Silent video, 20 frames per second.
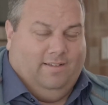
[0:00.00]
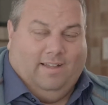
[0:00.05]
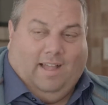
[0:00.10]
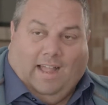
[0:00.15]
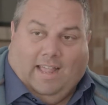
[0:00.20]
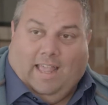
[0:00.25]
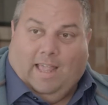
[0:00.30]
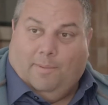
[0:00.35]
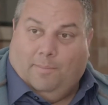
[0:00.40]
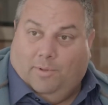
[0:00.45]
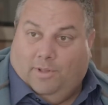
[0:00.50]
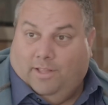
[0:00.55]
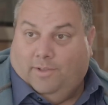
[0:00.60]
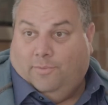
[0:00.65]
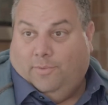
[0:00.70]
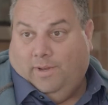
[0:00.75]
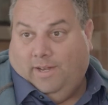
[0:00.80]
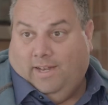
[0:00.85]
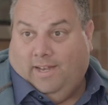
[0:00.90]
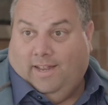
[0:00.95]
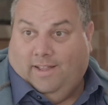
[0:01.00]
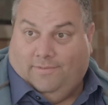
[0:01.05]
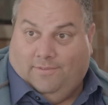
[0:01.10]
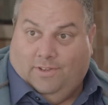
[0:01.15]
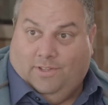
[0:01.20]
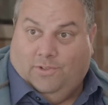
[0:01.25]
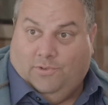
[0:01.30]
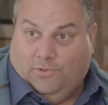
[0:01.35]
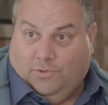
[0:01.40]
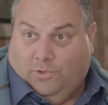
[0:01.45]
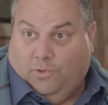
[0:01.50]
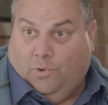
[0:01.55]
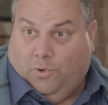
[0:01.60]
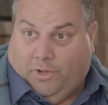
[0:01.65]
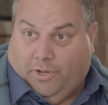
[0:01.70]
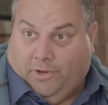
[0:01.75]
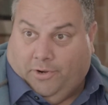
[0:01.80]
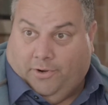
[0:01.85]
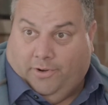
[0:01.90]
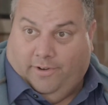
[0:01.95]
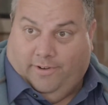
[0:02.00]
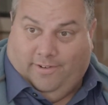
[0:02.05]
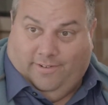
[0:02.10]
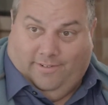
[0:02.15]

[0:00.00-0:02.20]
I can't believe we didn't have to use a lawyer.